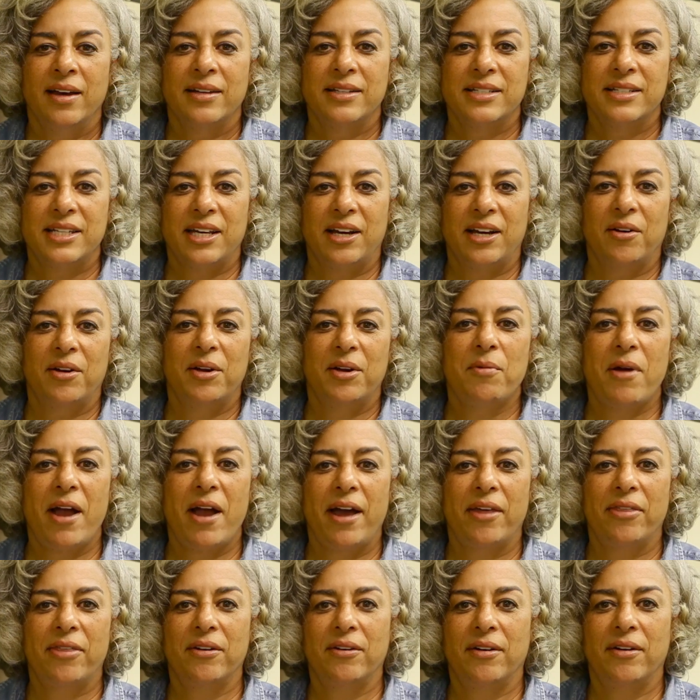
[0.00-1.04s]
Terry
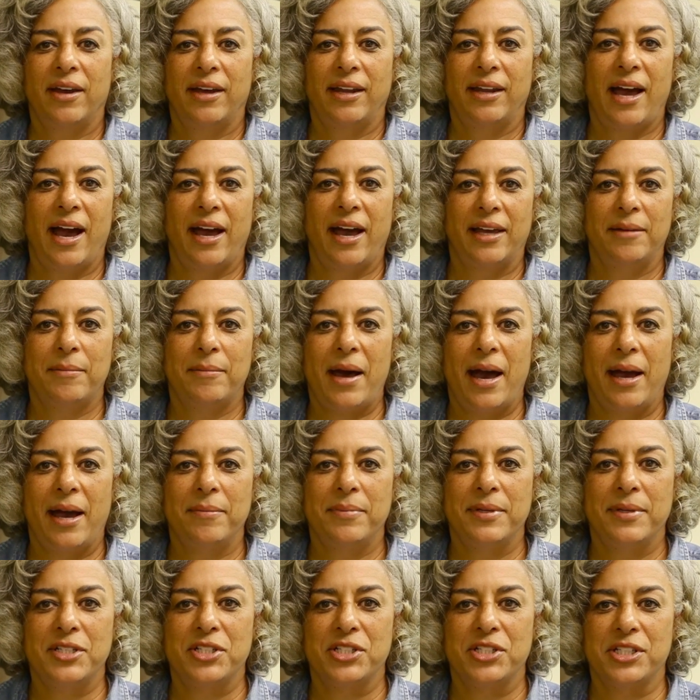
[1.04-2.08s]
Rather, and I am
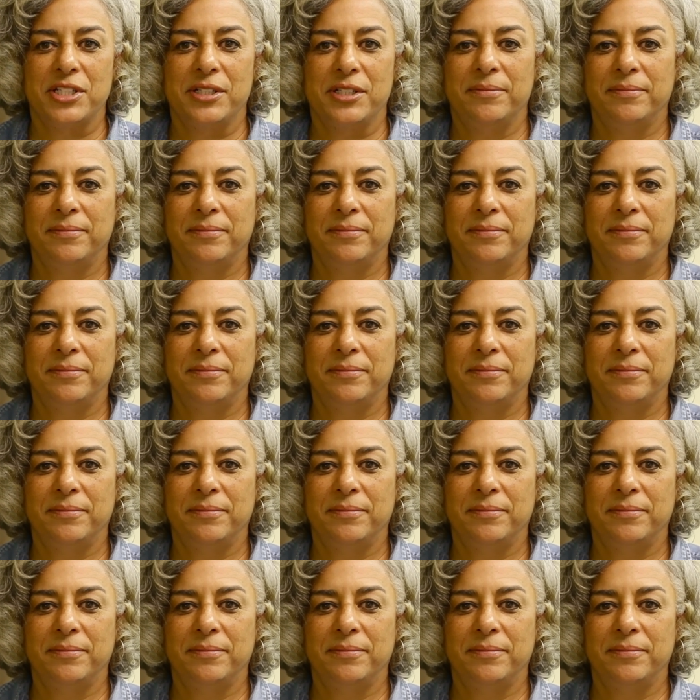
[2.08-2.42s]
IBG.